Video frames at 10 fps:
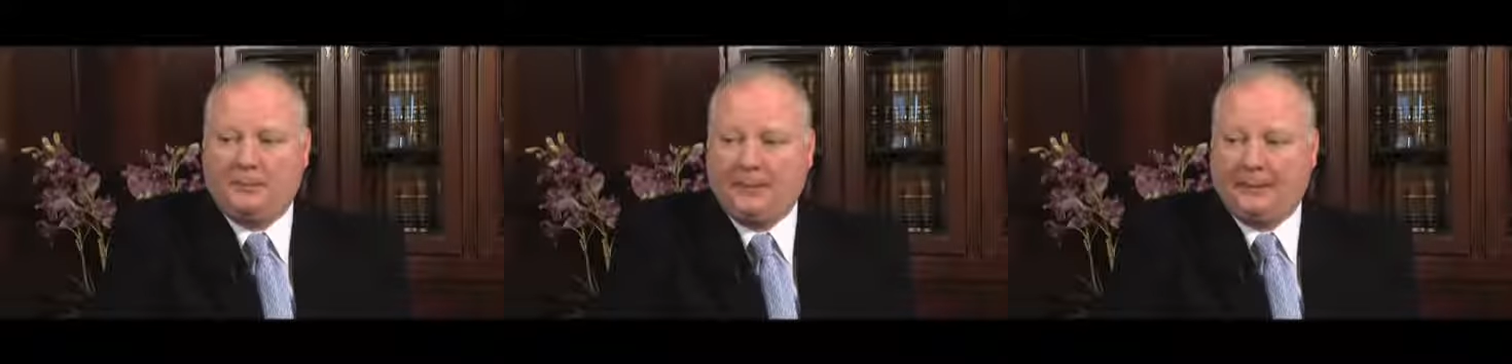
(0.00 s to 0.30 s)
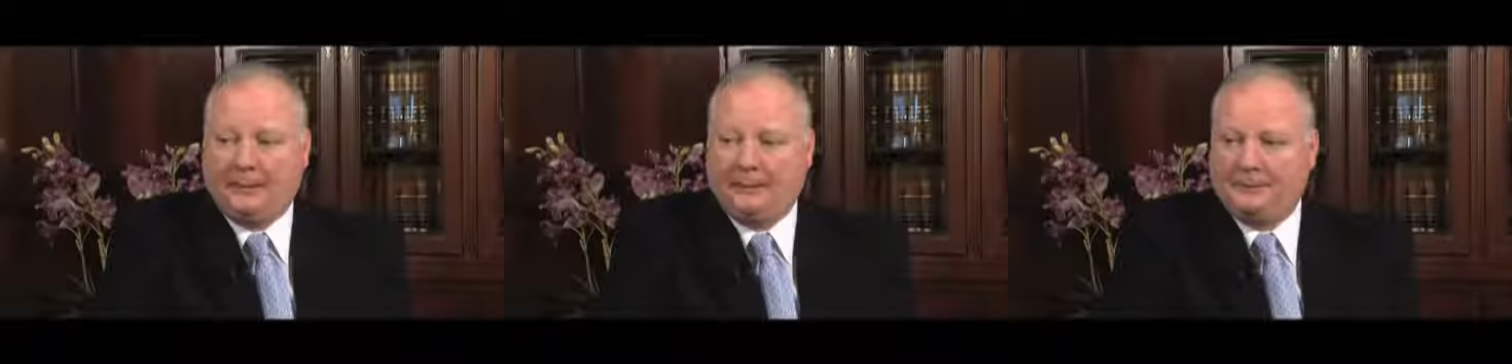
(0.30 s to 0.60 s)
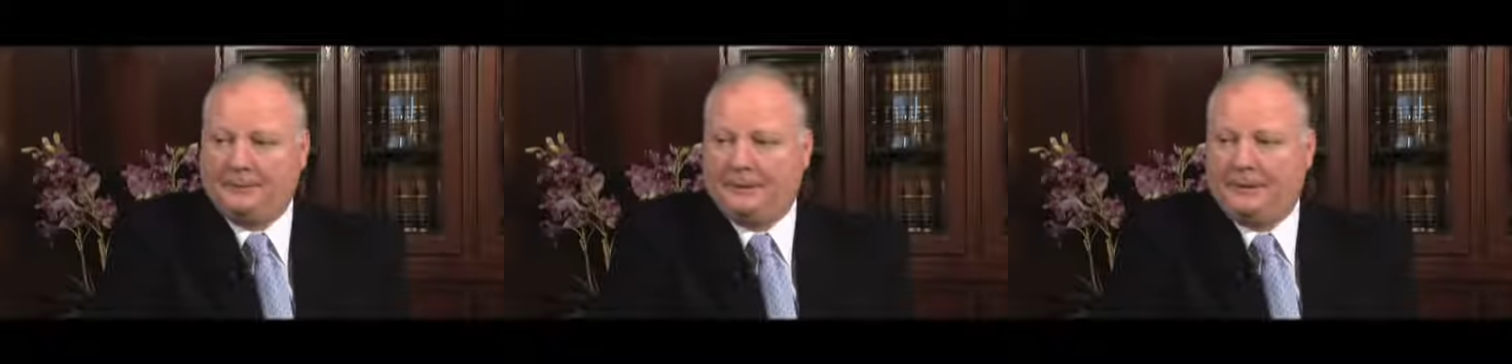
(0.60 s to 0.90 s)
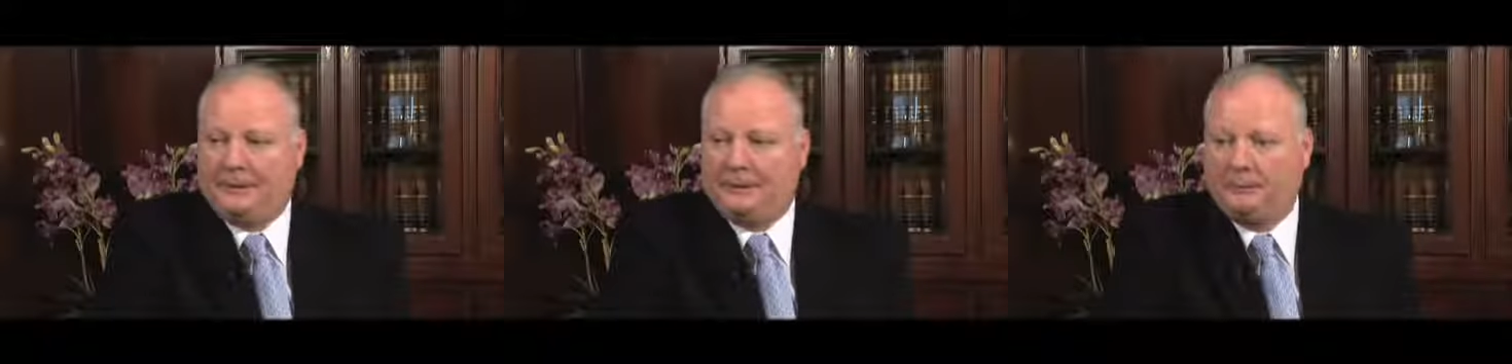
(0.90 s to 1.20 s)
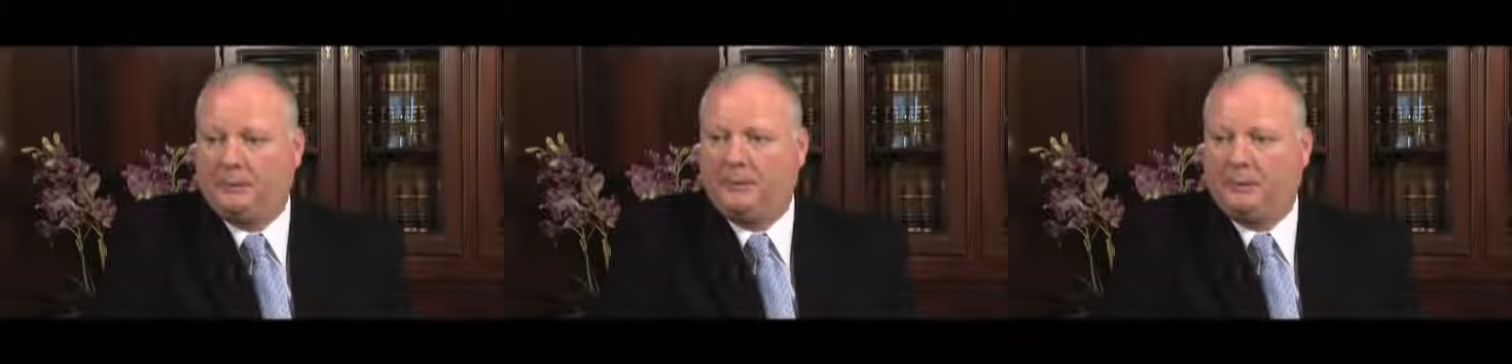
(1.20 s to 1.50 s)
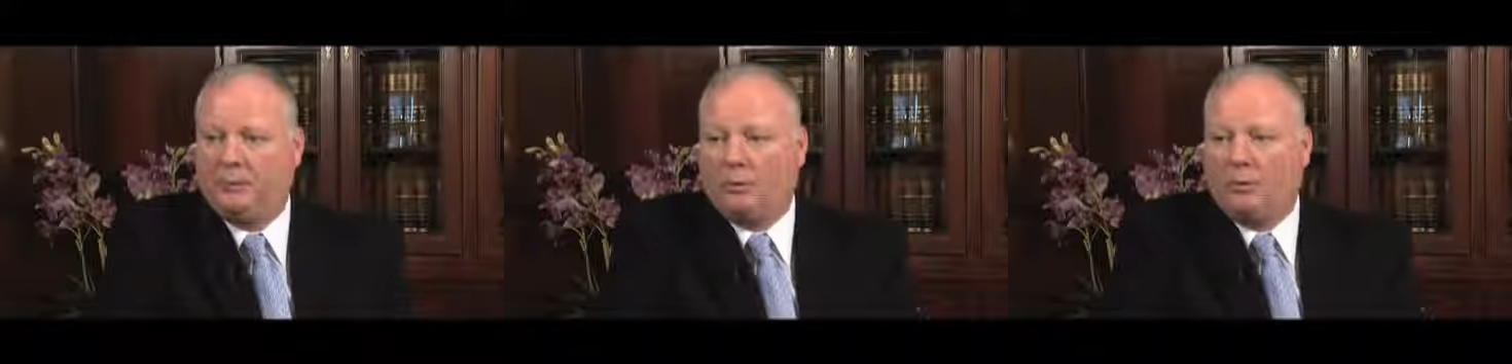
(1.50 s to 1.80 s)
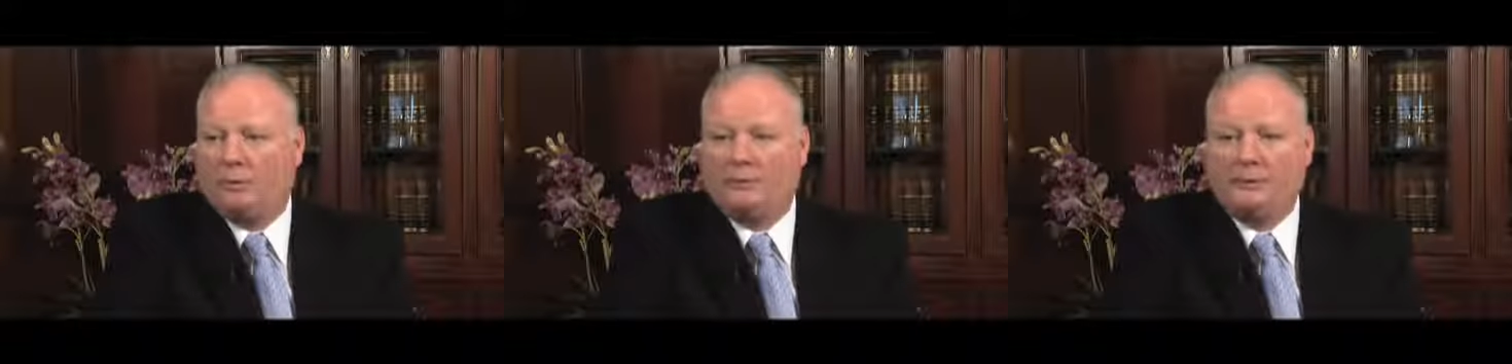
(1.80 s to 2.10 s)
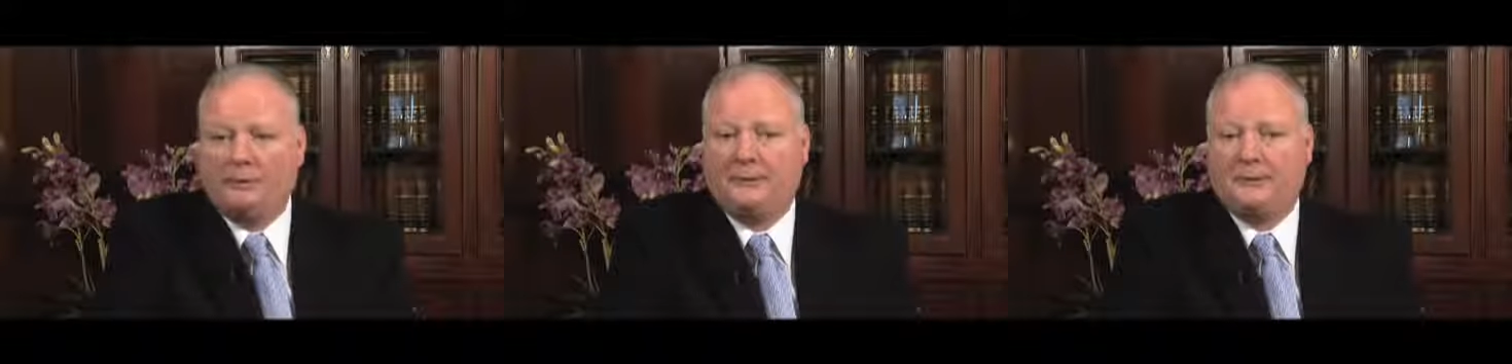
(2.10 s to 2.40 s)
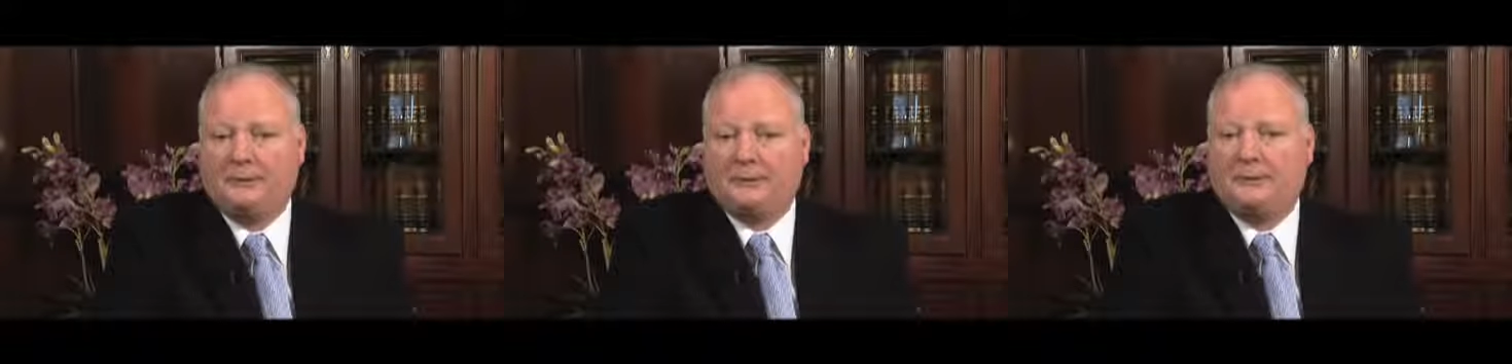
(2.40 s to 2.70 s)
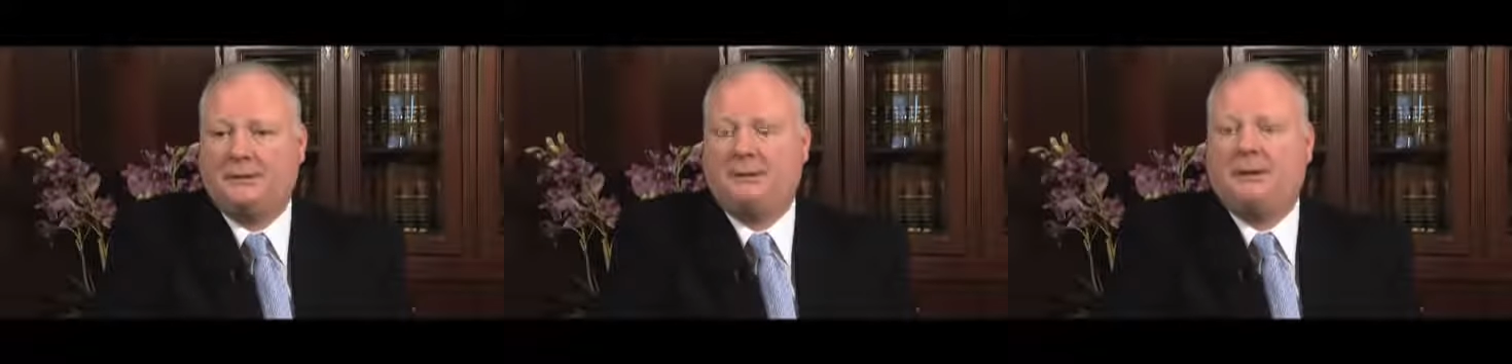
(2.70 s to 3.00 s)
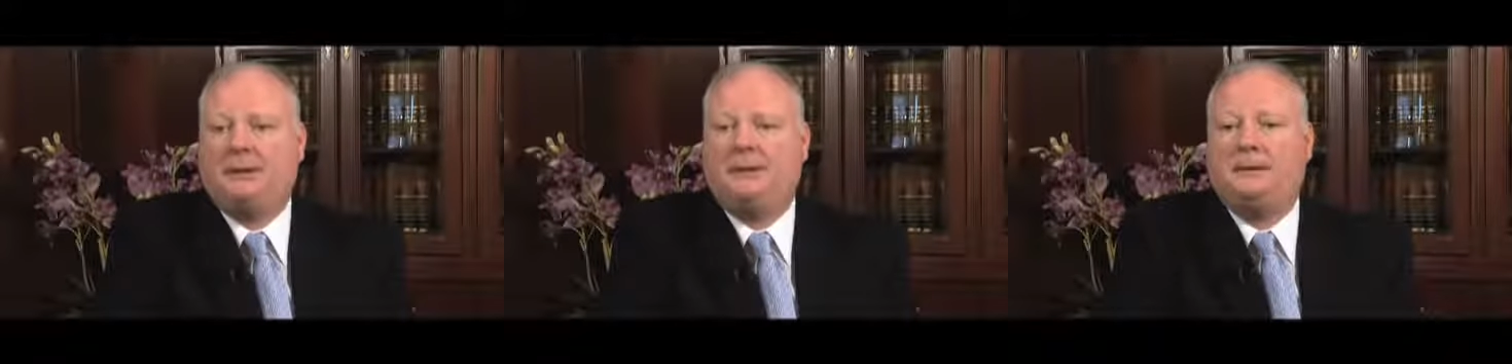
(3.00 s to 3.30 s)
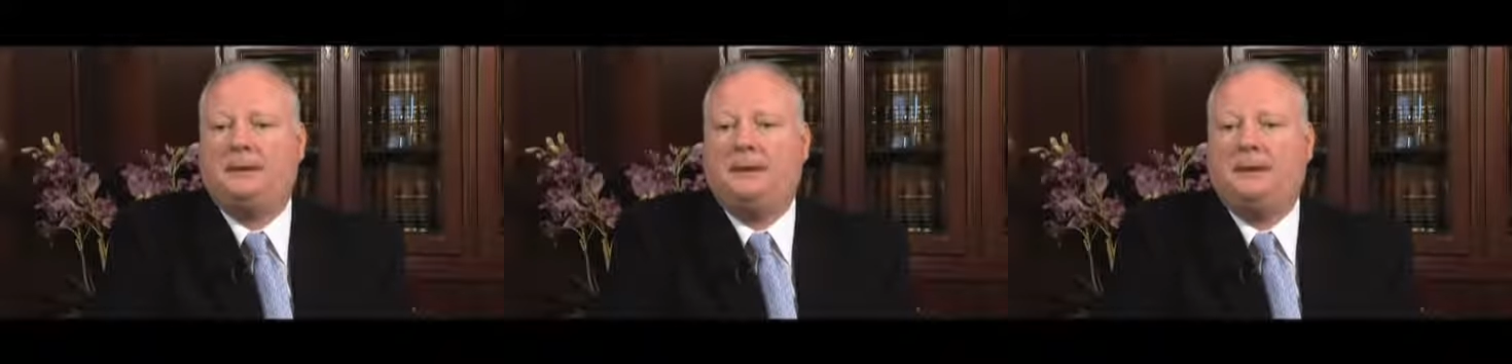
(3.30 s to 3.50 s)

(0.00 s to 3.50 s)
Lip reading: packet and we would go over it and discuss it. And